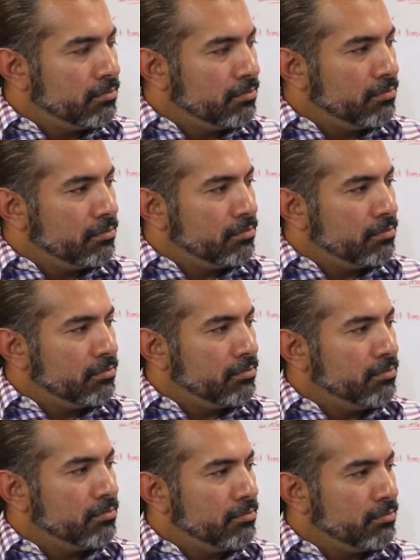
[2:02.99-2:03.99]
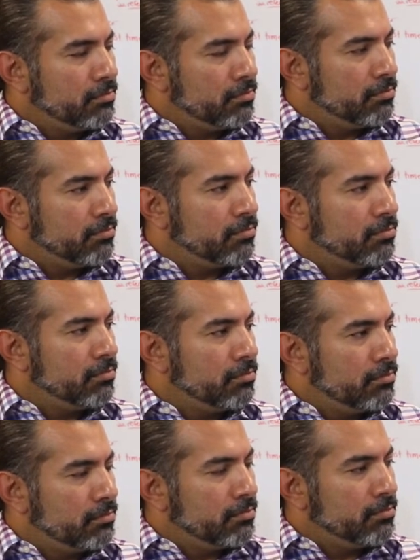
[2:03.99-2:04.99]

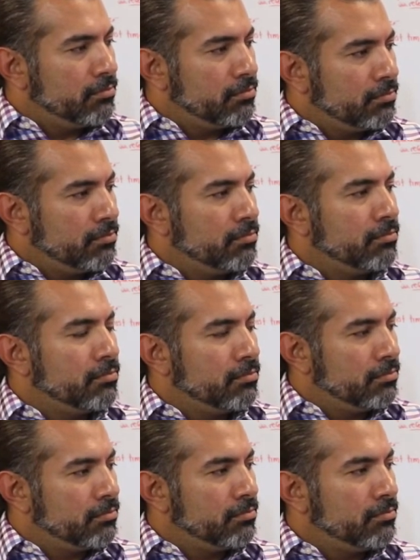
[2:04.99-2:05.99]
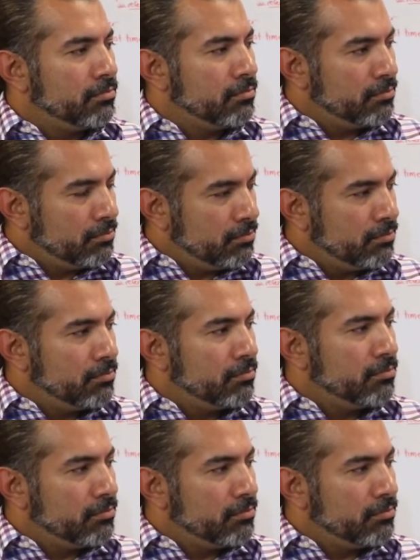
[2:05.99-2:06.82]
No words are spoken by the person on screen.